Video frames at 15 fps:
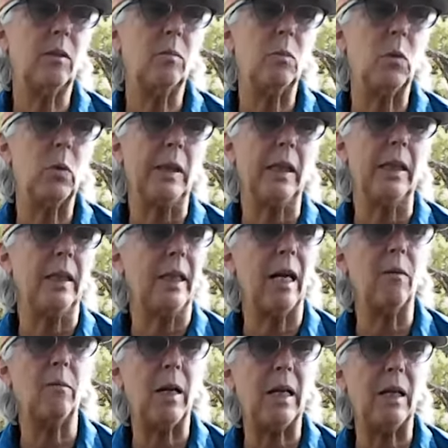Morgan get
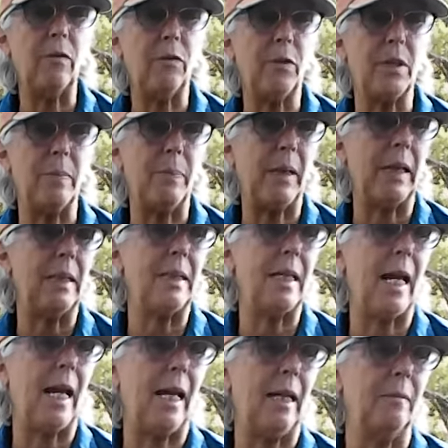ready for the big
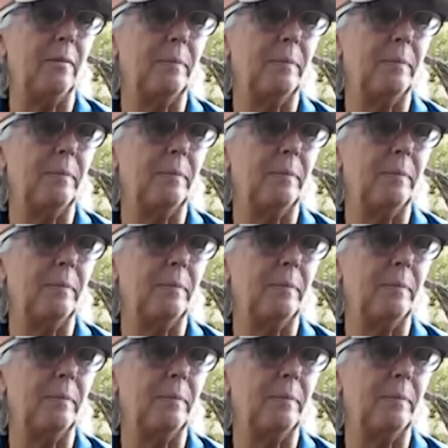day.